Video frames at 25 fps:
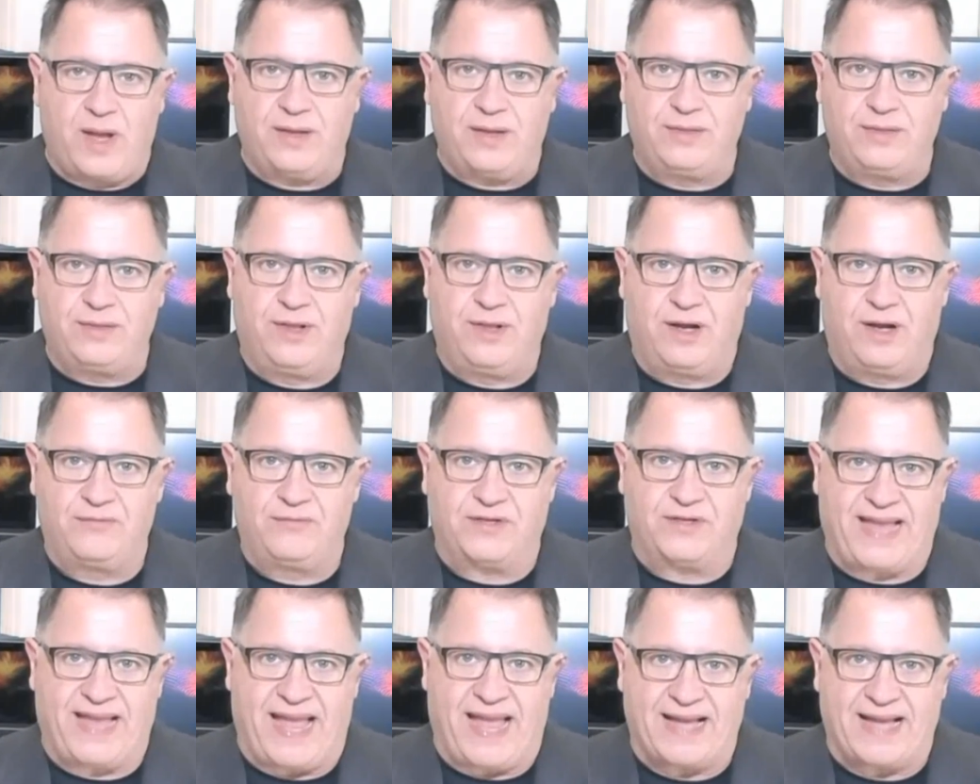I love
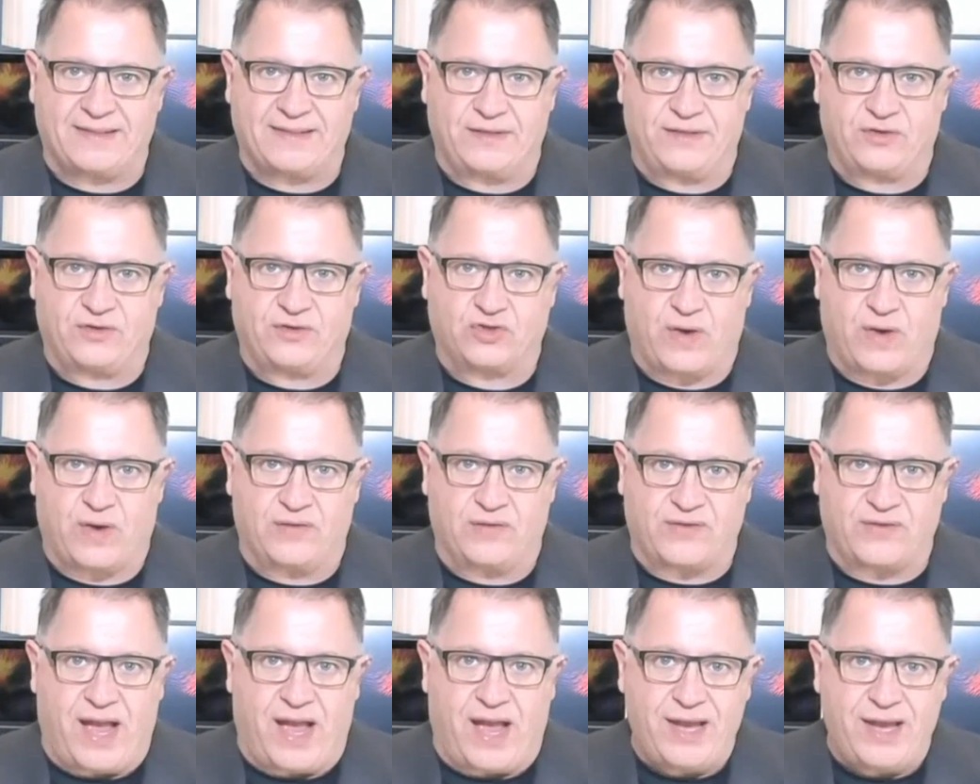the tactics of
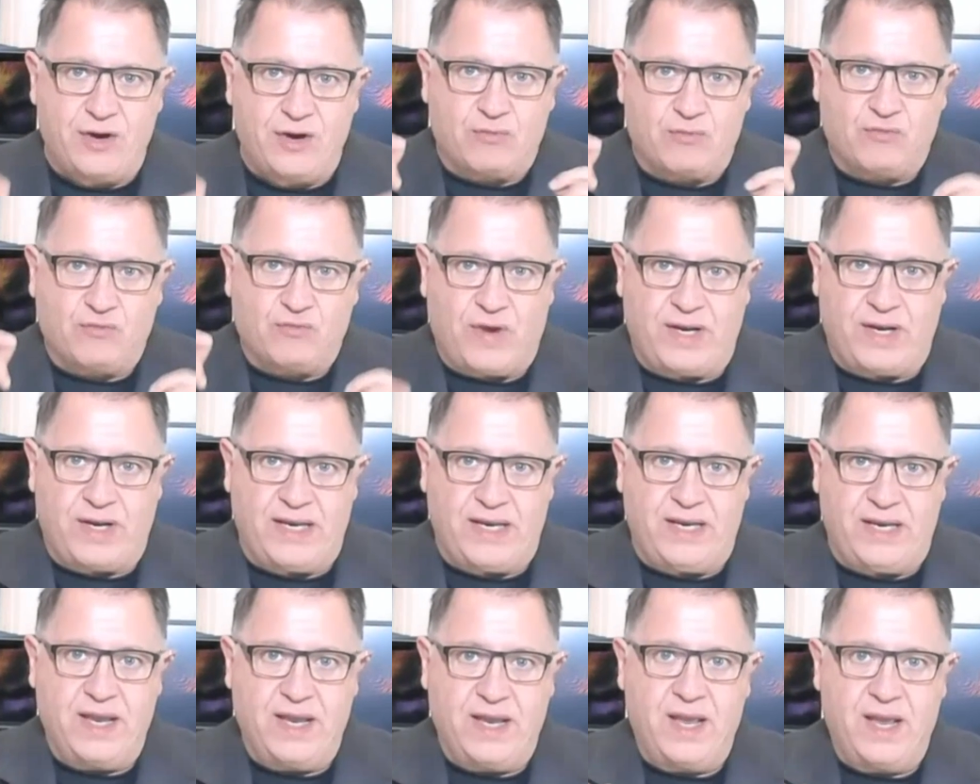trials. I
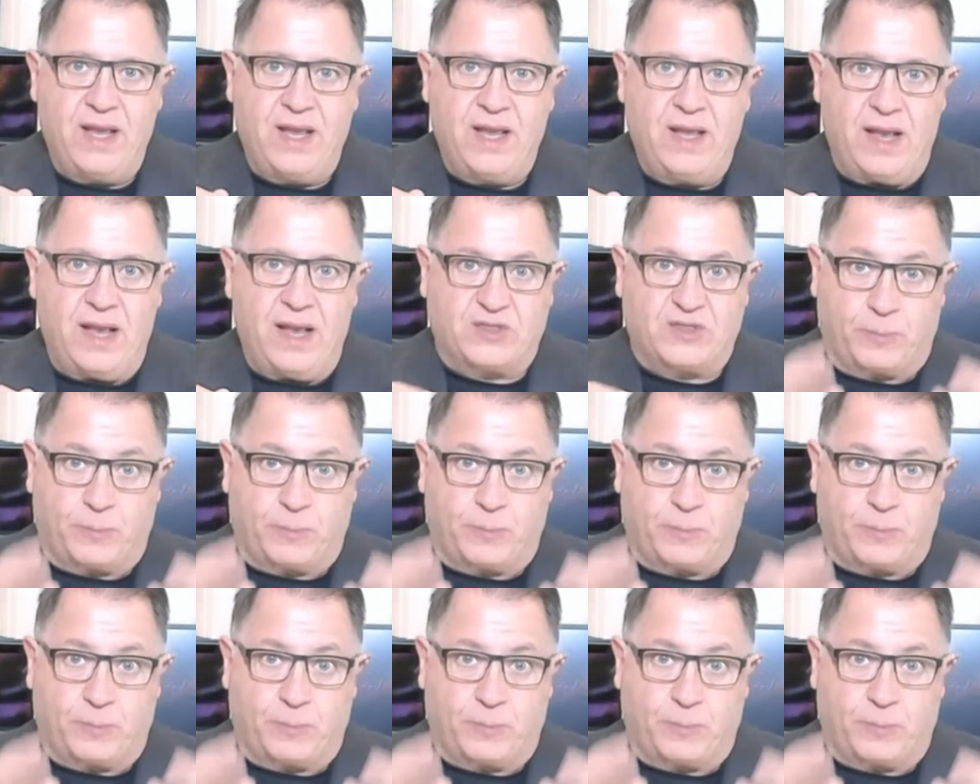already, as a